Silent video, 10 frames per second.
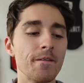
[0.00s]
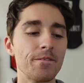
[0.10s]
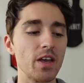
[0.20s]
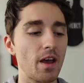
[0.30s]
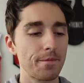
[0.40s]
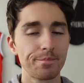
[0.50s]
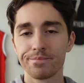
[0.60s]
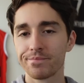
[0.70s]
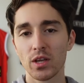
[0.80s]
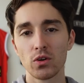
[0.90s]
yeah,
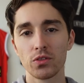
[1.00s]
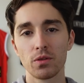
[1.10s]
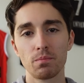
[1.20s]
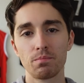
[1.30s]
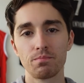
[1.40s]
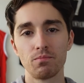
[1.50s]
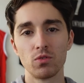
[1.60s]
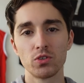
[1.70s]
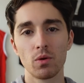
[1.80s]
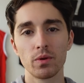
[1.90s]
not the
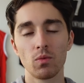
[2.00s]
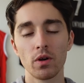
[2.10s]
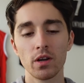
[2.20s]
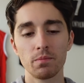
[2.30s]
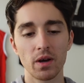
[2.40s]
result we wanted,